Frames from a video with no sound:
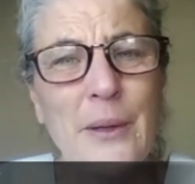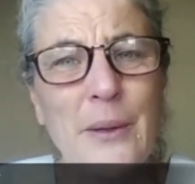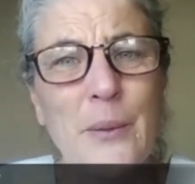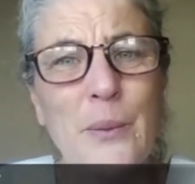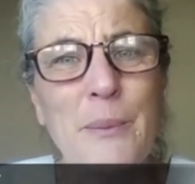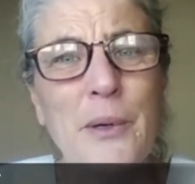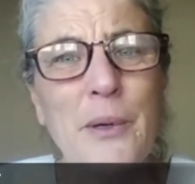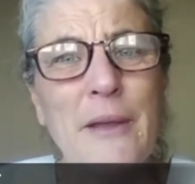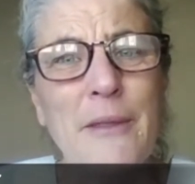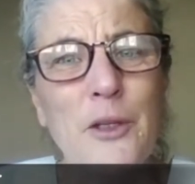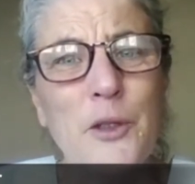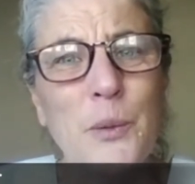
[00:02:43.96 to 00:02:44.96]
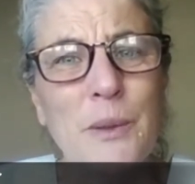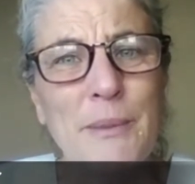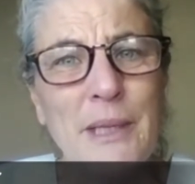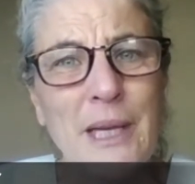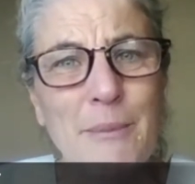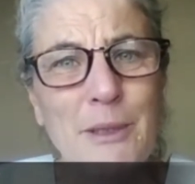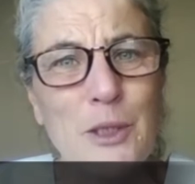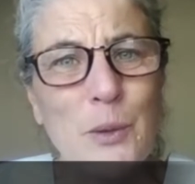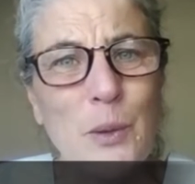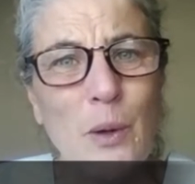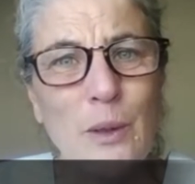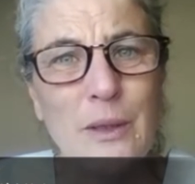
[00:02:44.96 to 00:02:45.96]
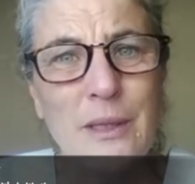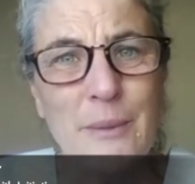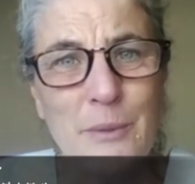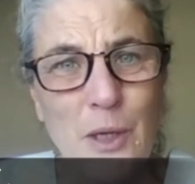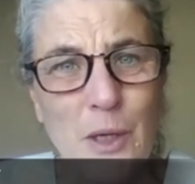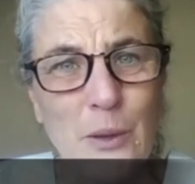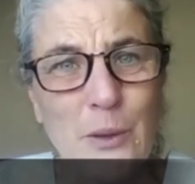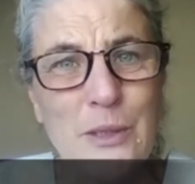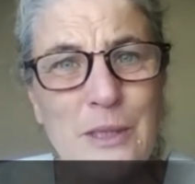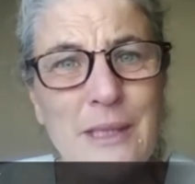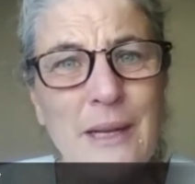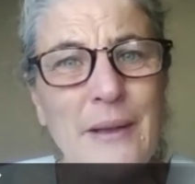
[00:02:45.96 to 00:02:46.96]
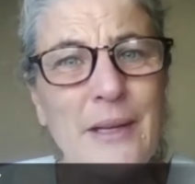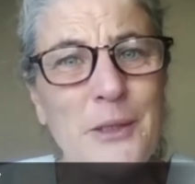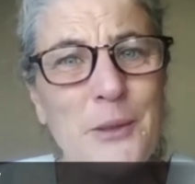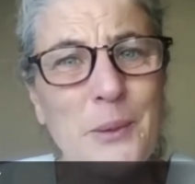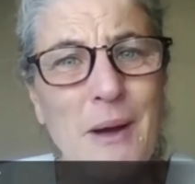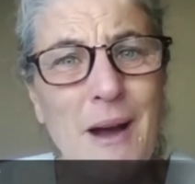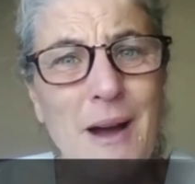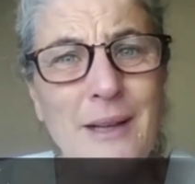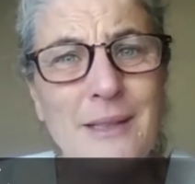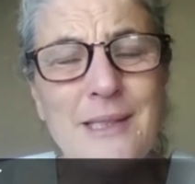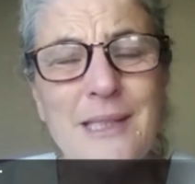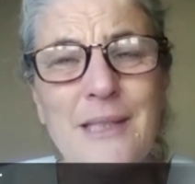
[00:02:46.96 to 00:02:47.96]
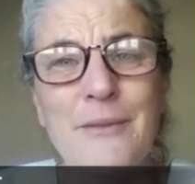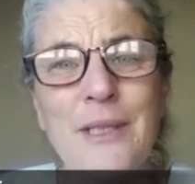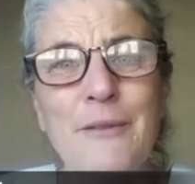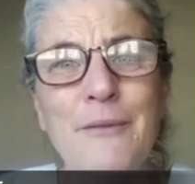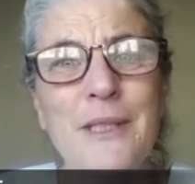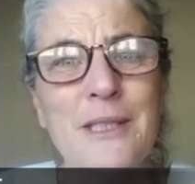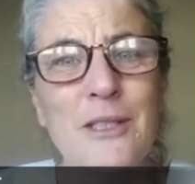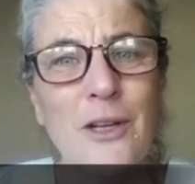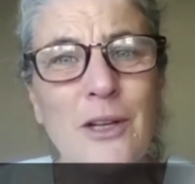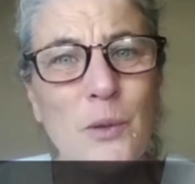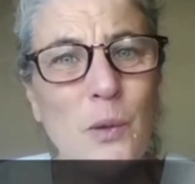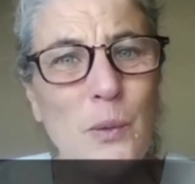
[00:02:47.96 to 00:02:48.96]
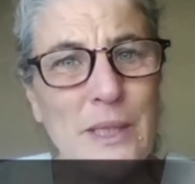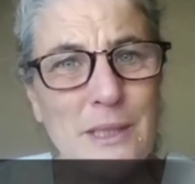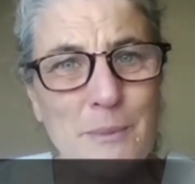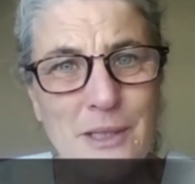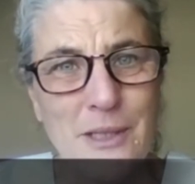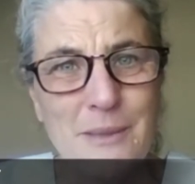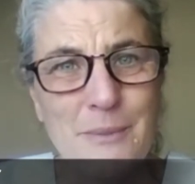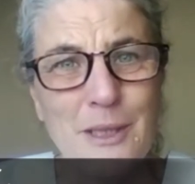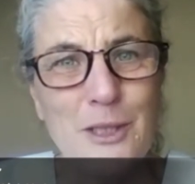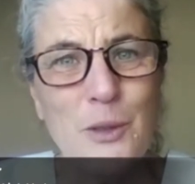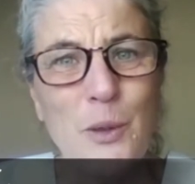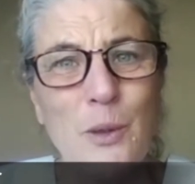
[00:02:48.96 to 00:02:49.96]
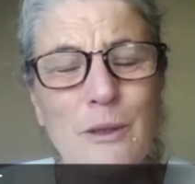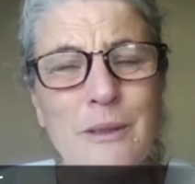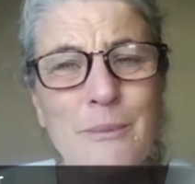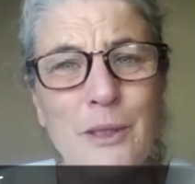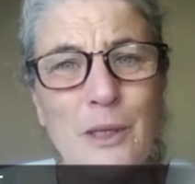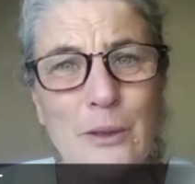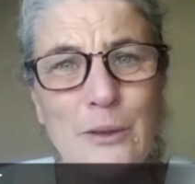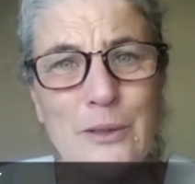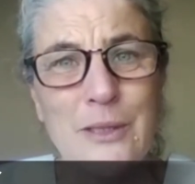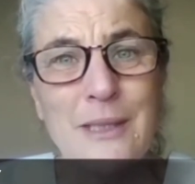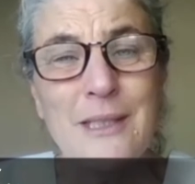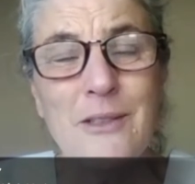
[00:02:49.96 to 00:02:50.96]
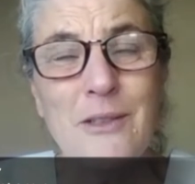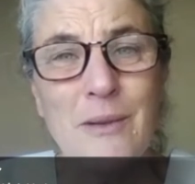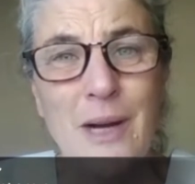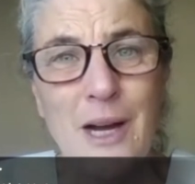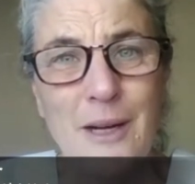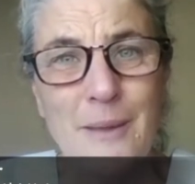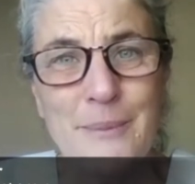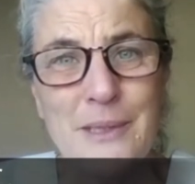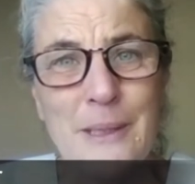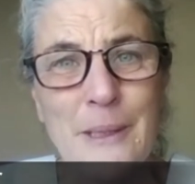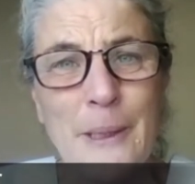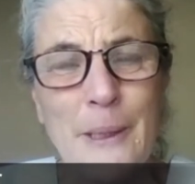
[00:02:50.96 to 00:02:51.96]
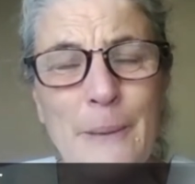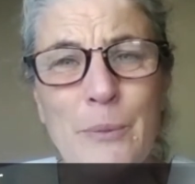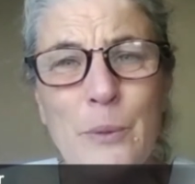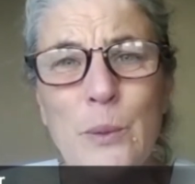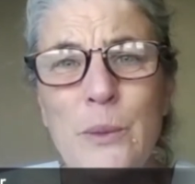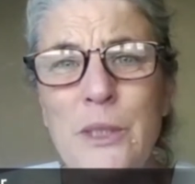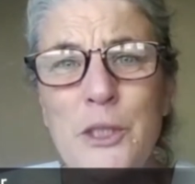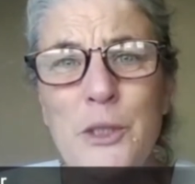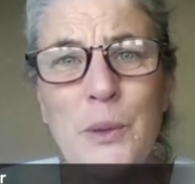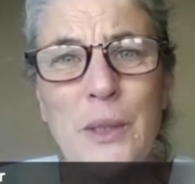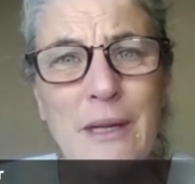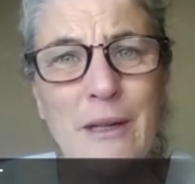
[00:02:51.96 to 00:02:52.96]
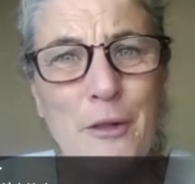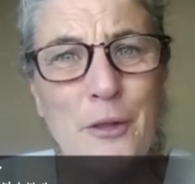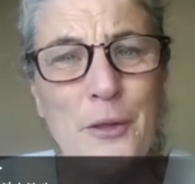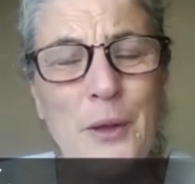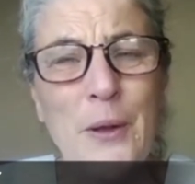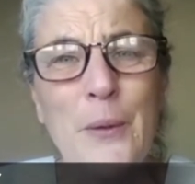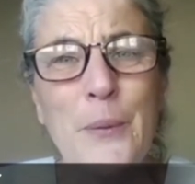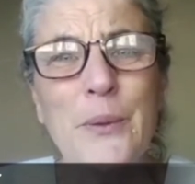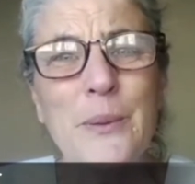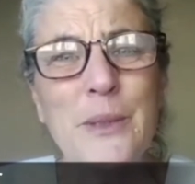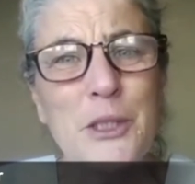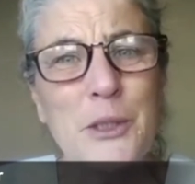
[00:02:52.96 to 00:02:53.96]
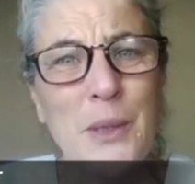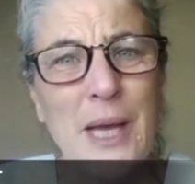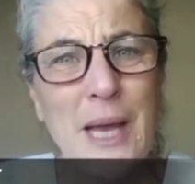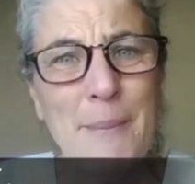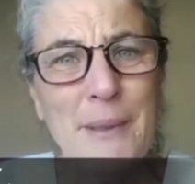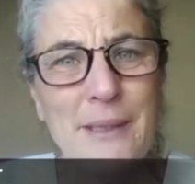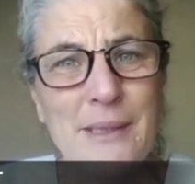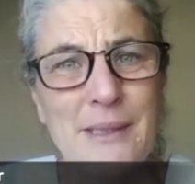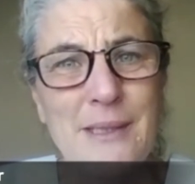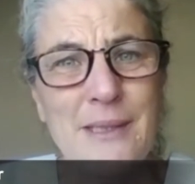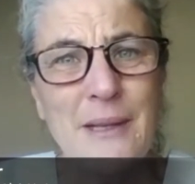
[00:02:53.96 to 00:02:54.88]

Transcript: We pray that you will be able to hold them close in your hearts, even if it is not always possible to hold them close in your arms. We wish you health, we wish you happiness,